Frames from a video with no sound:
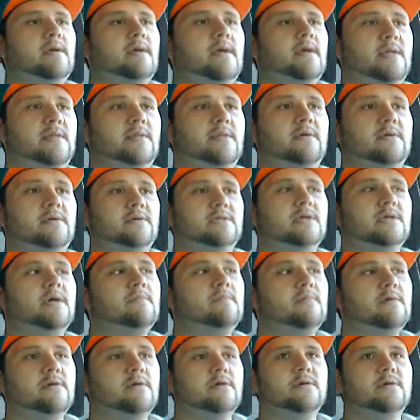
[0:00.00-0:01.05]
And there are
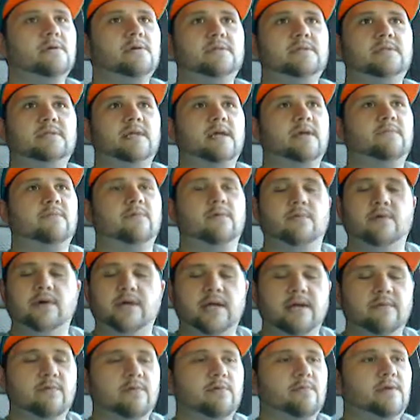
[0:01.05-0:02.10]
some girls that, for
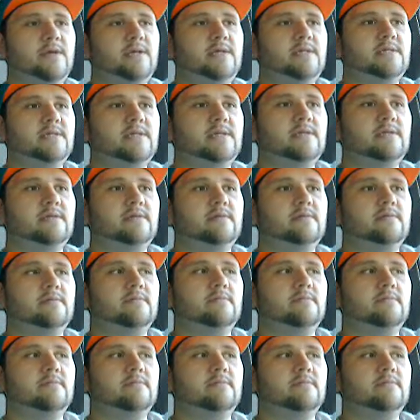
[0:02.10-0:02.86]
whatever reason,